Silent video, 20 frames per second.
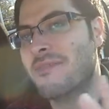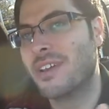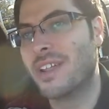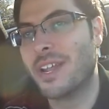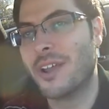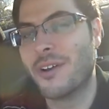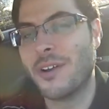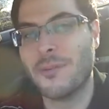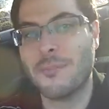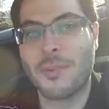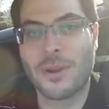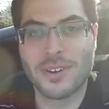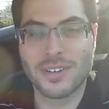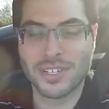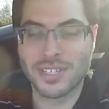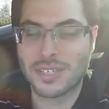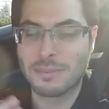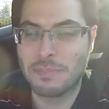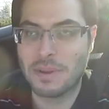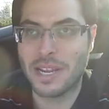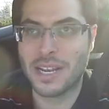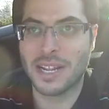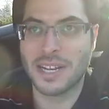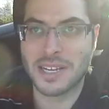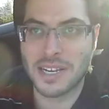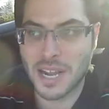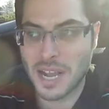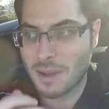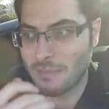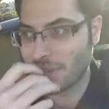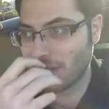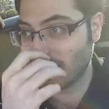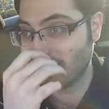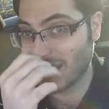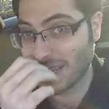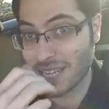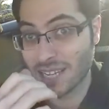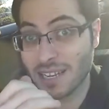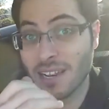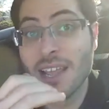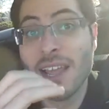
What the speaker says: video and participated and commented,